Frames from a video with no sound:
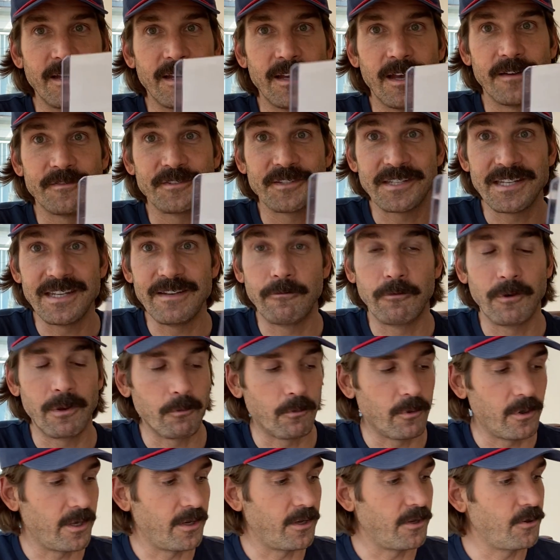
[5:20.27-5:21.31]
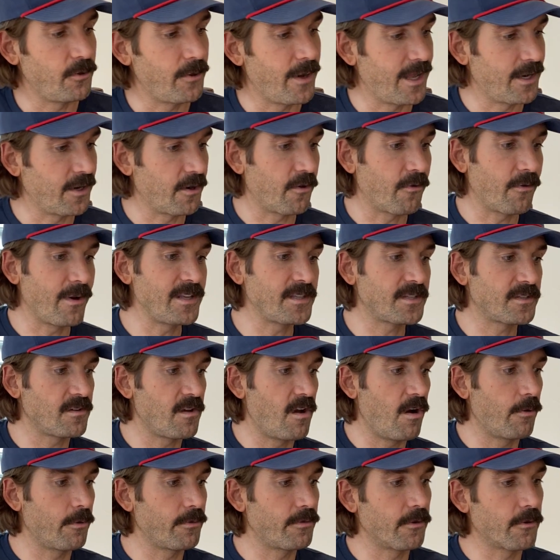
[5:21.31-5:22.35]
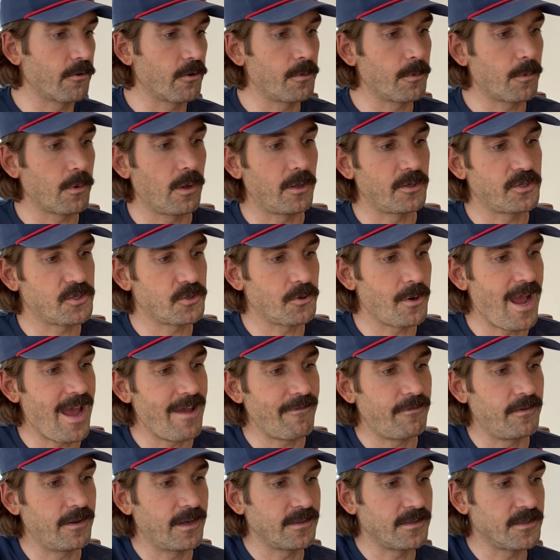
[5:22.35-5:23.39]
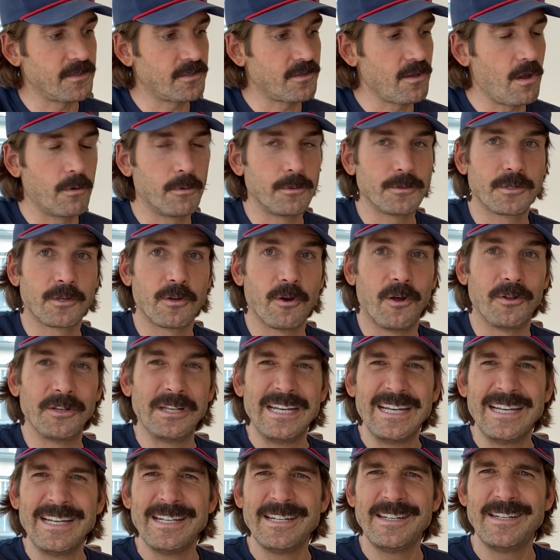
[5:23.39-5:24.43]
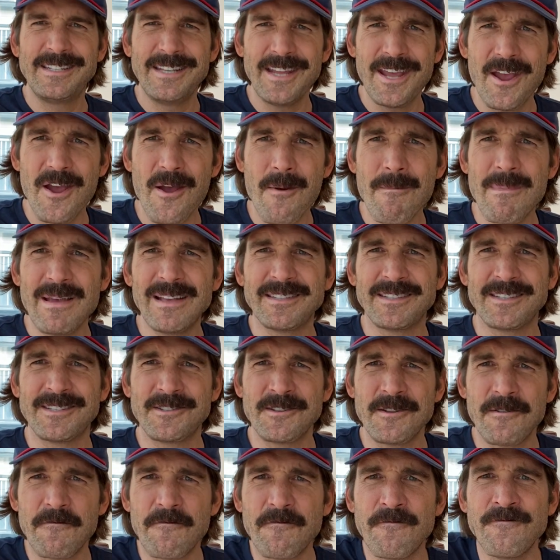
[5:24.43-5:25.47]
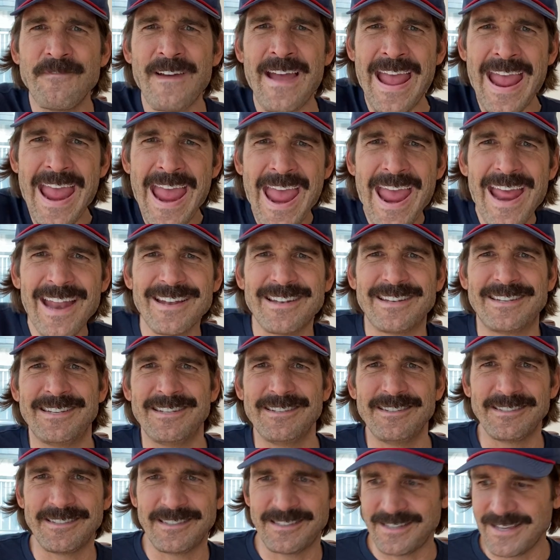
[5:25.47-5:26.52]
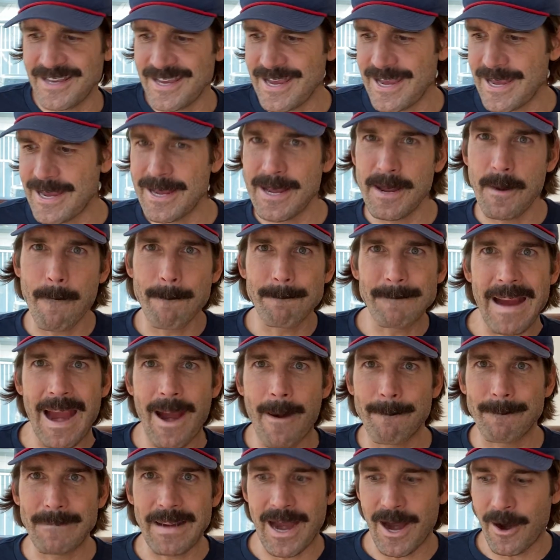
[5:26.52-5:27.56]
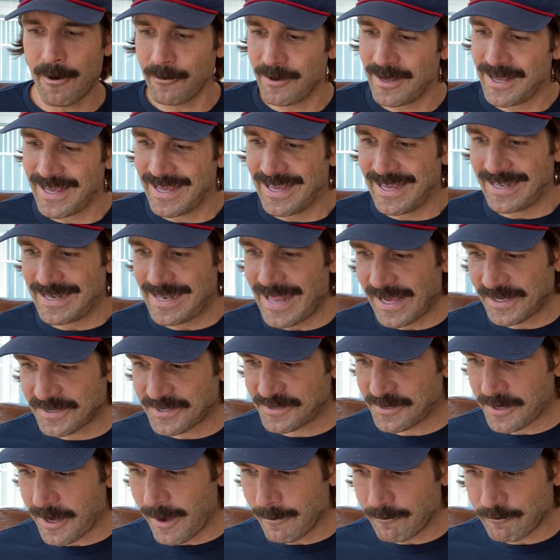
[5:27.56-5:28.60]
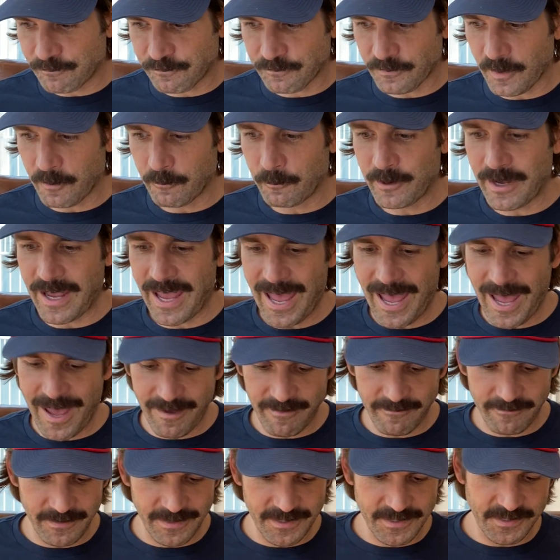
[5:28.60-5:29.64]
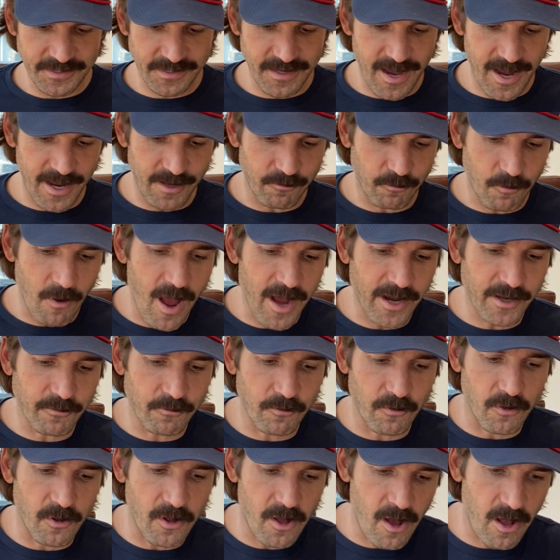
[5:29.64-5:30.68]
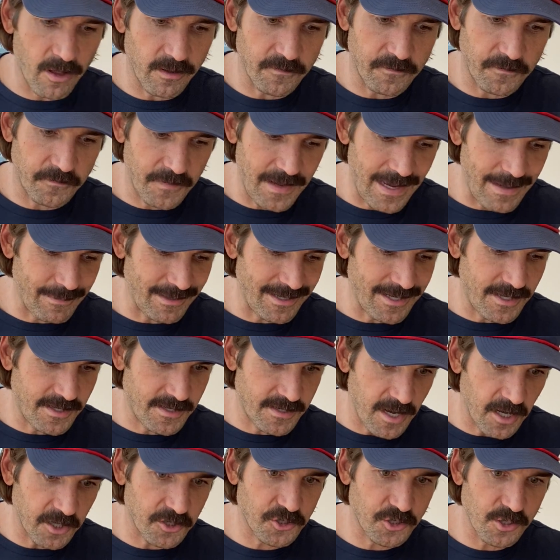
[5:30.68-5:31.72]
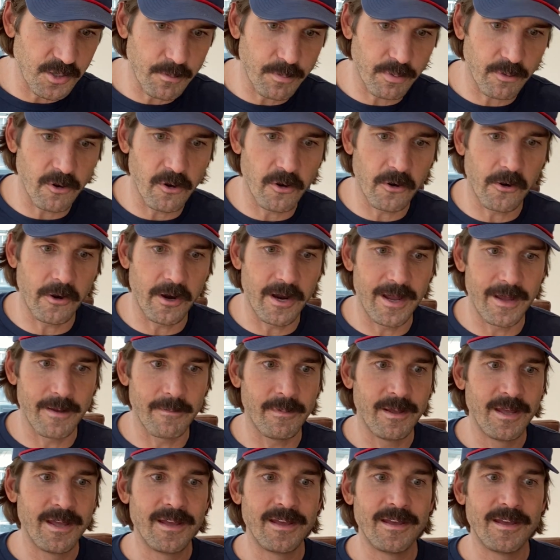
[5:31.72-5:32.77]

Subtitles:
of Steve Winwood, who had a great song with a group called Traffic, and the song was called Dear Mr. Fantasy, bow bow. Next up, we have a signed Rock and Roll Hall of Fame induction program